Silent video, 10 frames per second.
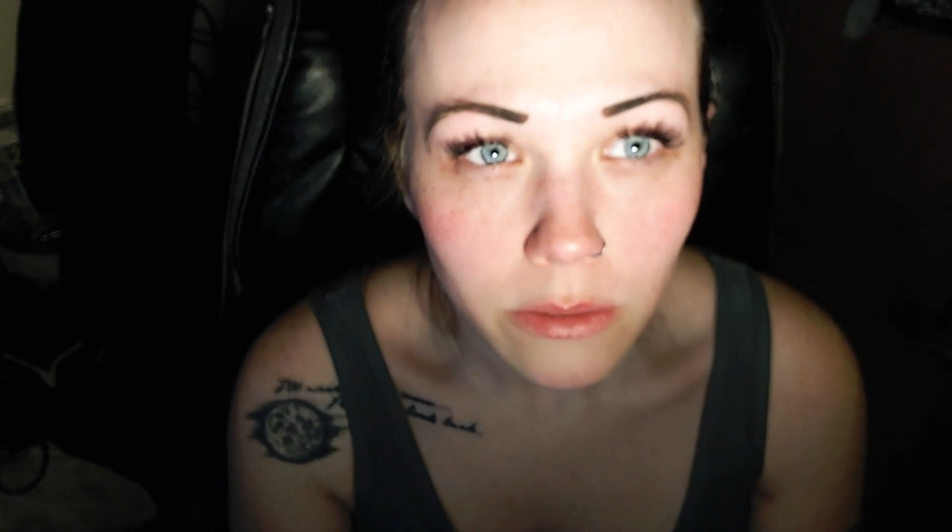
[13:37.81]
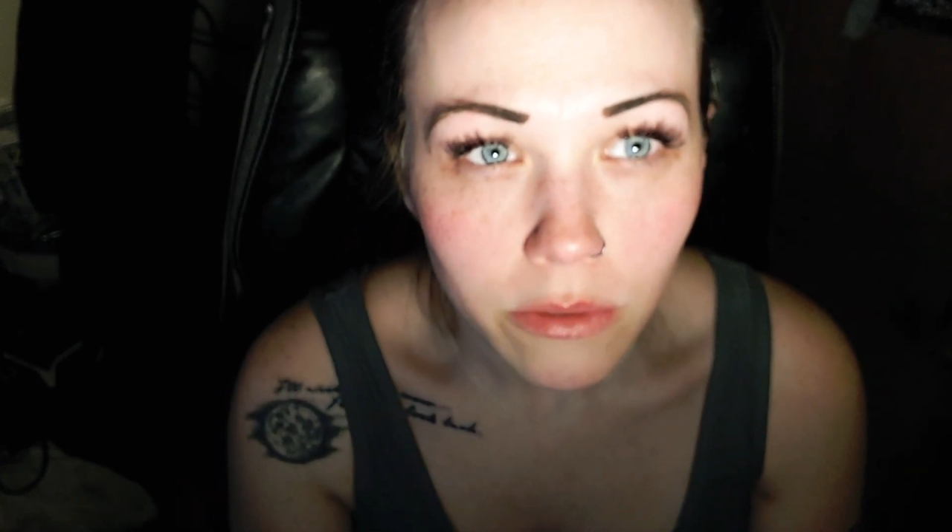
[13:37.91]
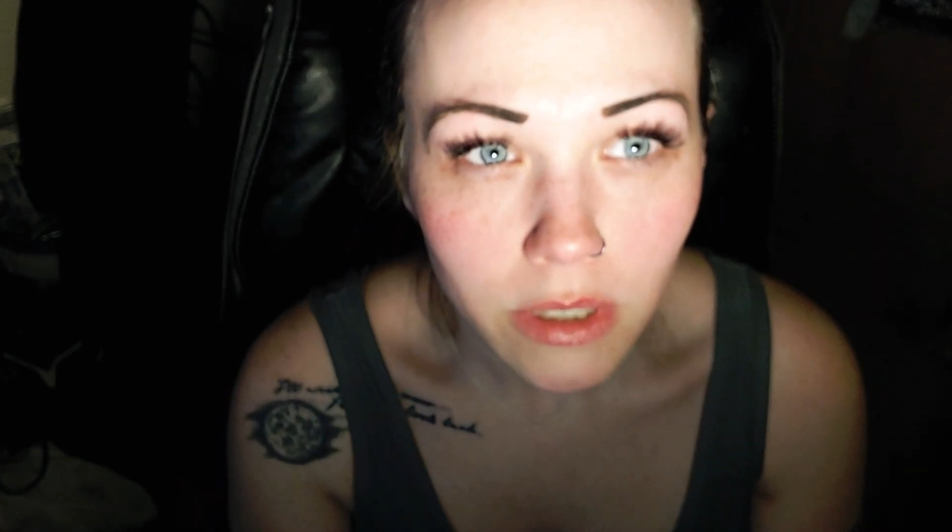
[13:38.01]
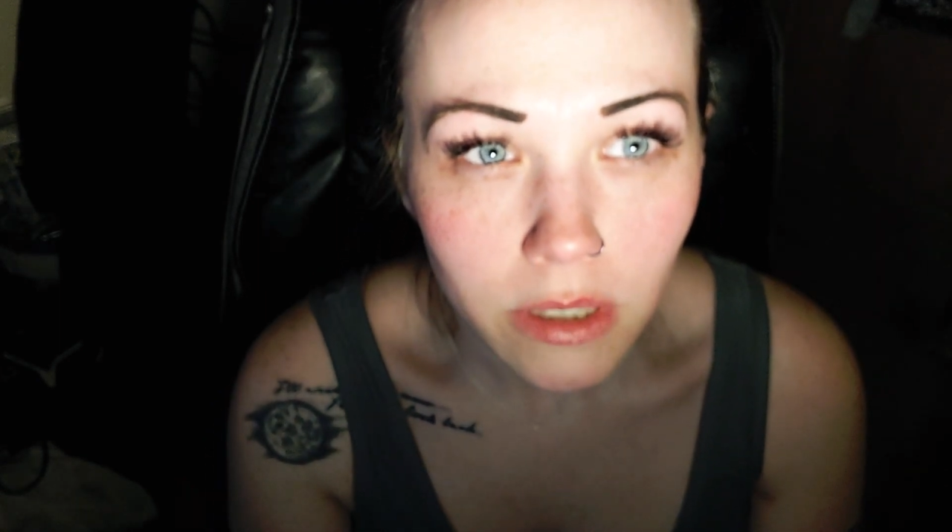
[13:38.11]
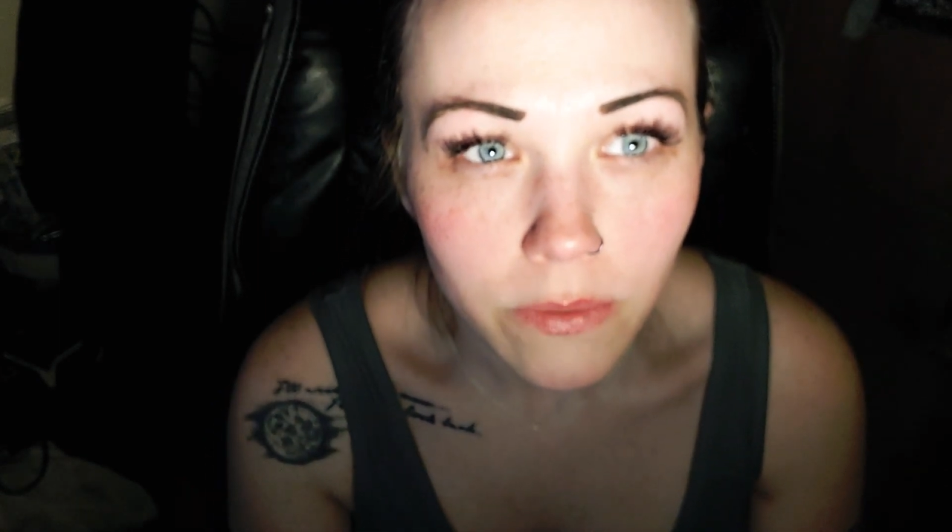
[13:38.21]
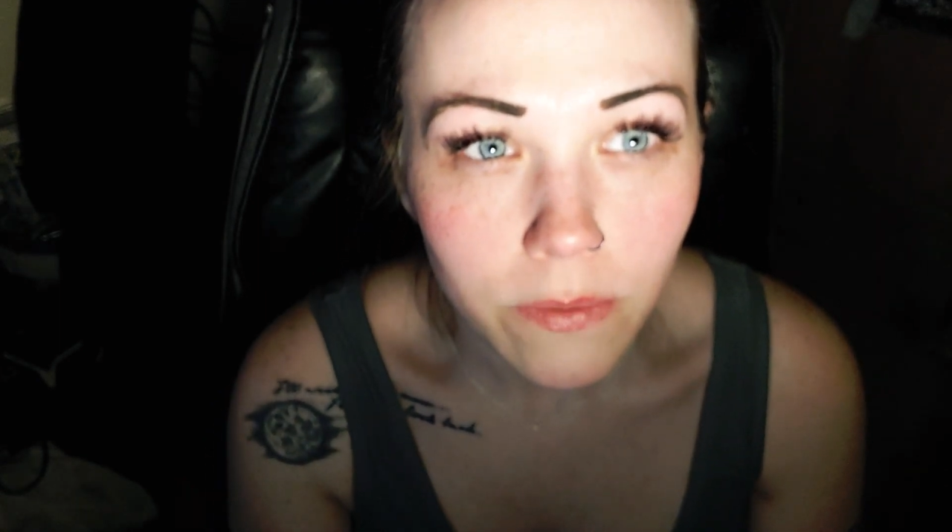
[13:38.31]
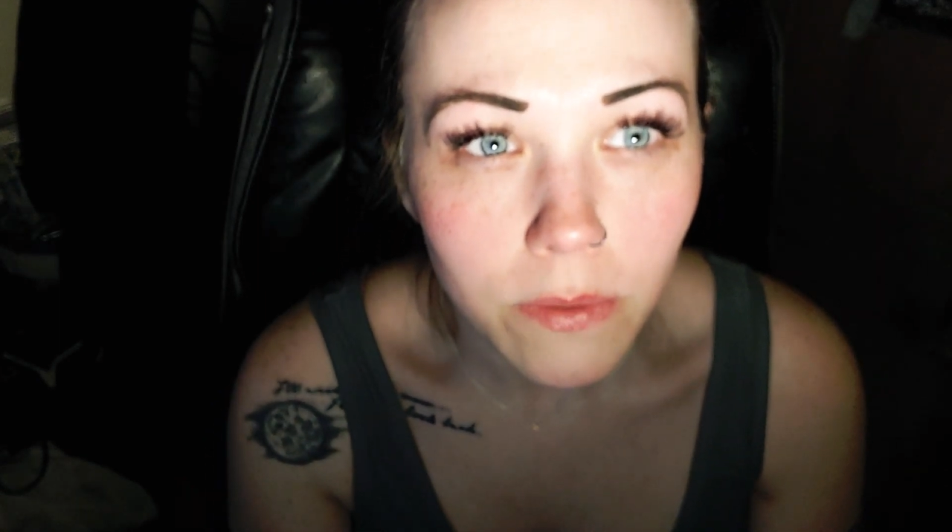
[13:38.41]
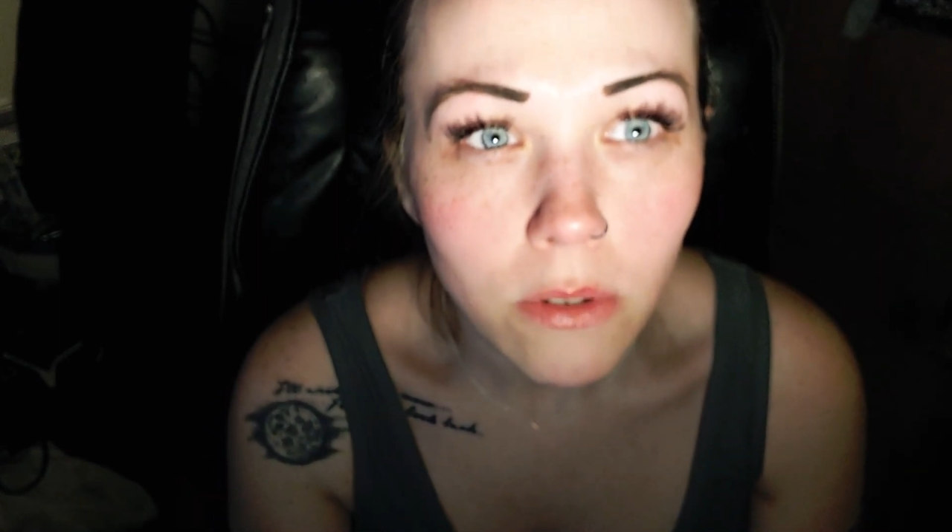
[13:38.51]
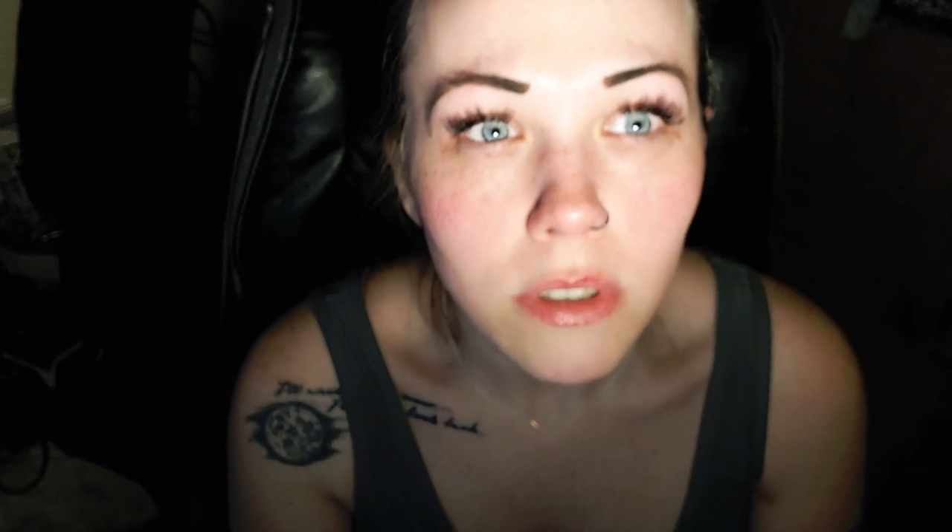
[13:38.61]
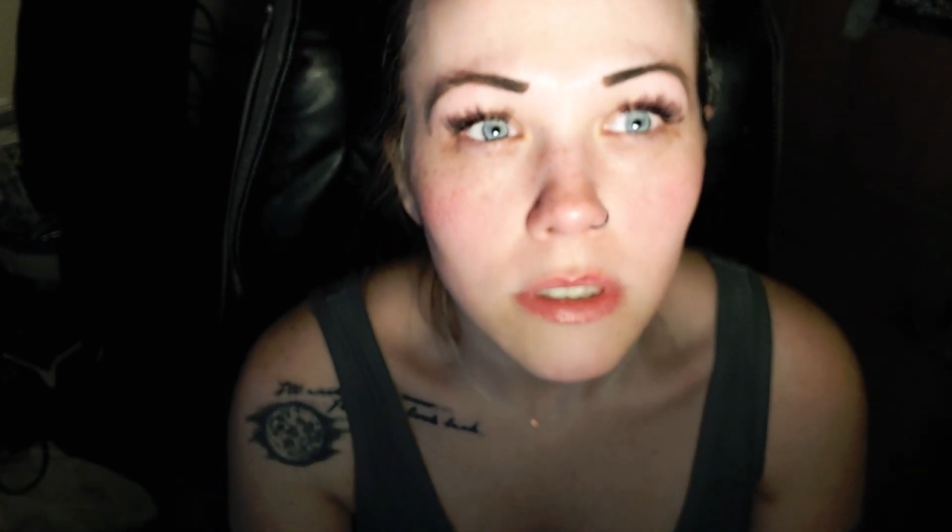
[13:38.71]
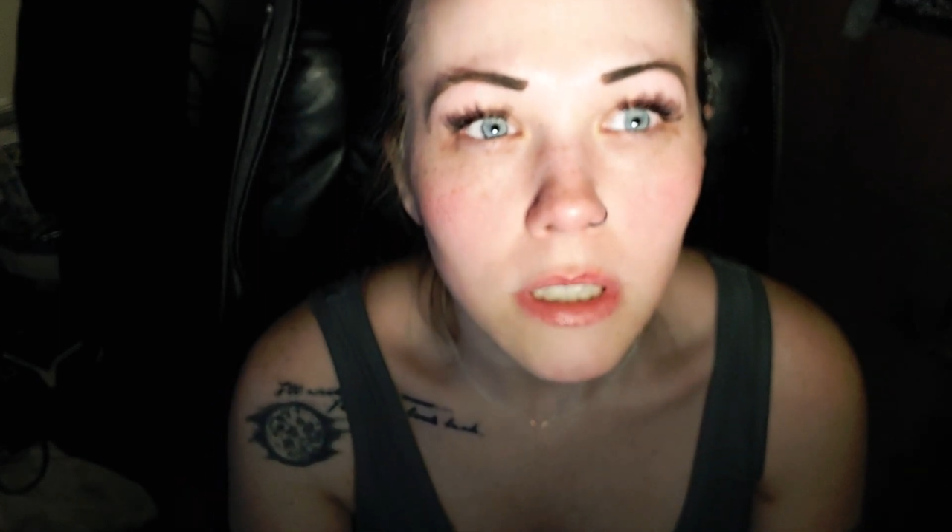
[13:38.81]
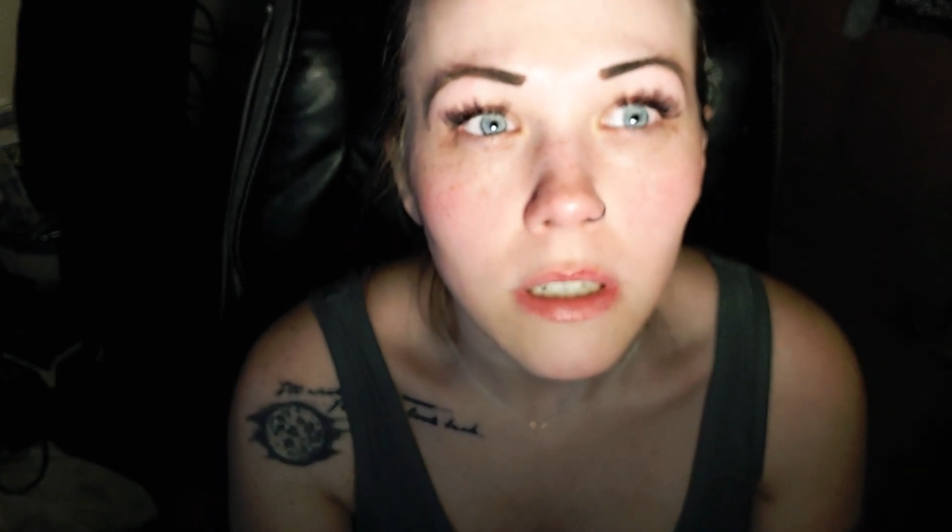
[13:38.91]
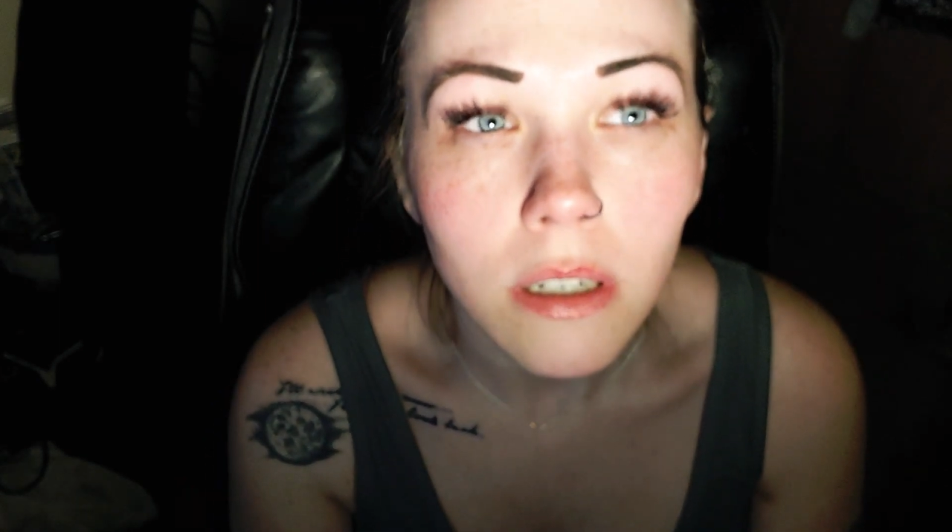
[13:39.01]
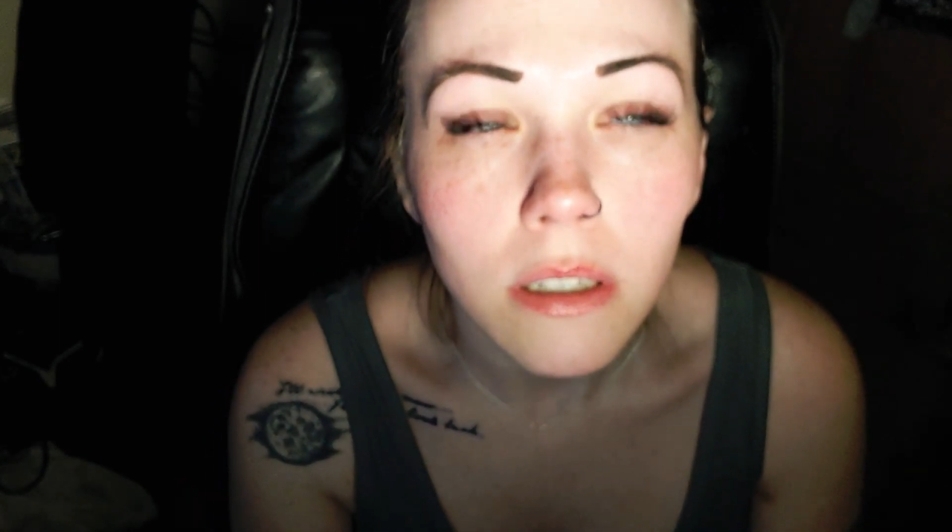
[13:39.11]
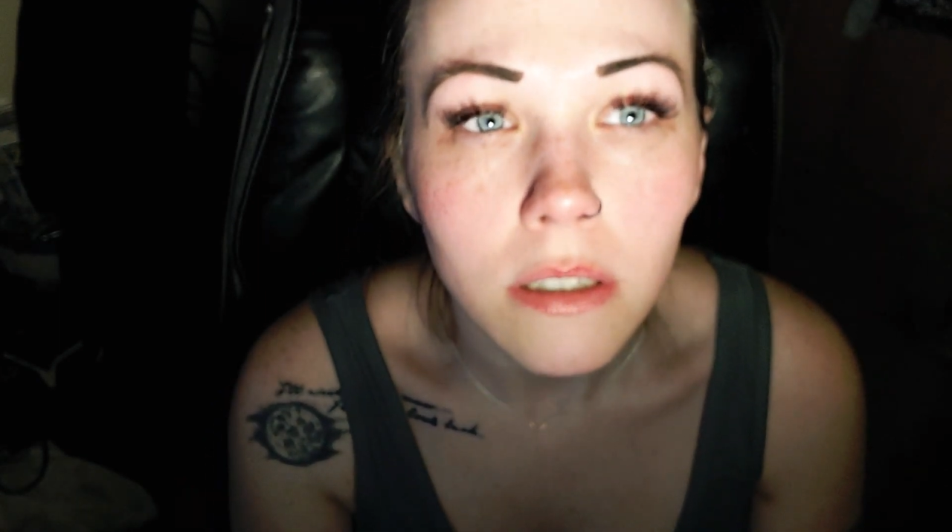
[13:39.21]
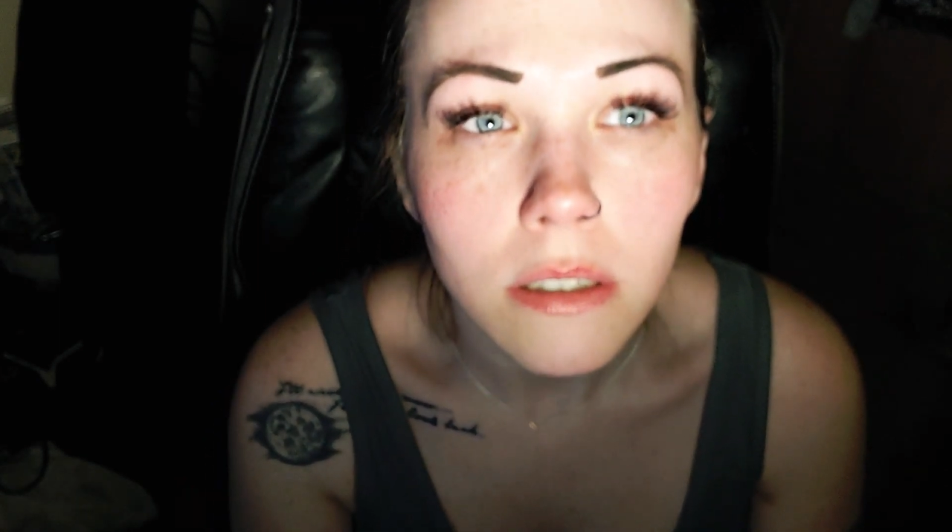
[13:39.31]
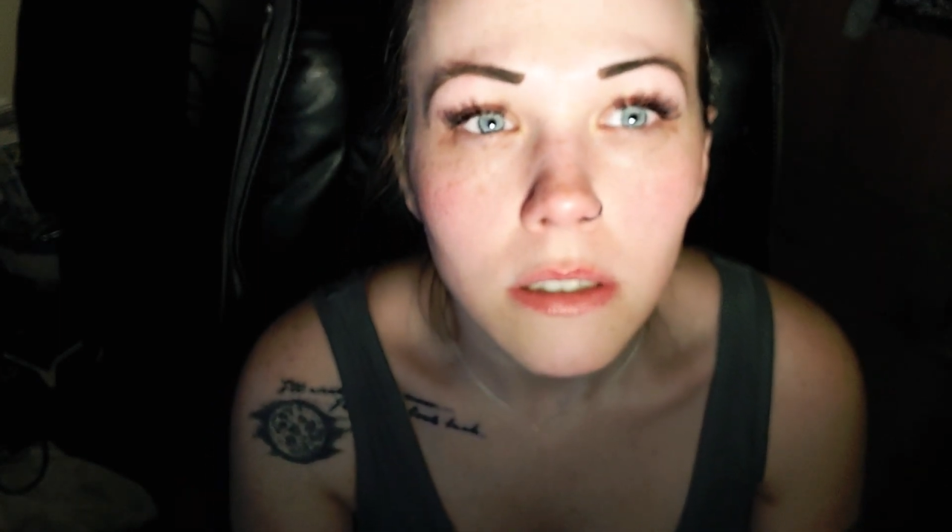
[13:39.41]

What is it focusing on?